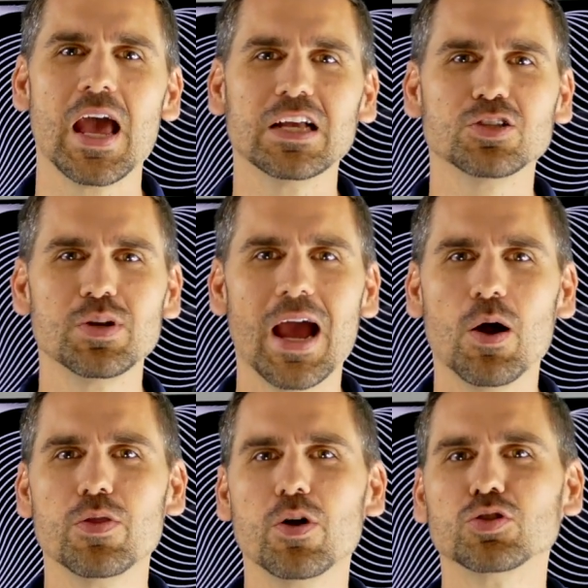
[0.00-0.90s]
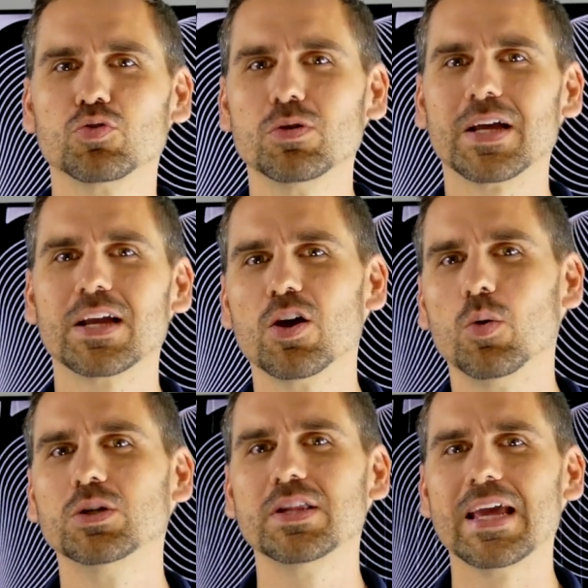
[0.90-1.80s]
And so now in those rooms, I can
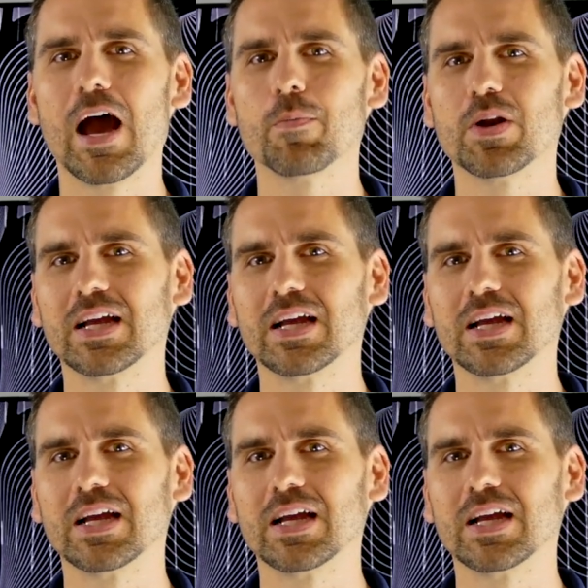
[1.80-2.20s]
go into the app and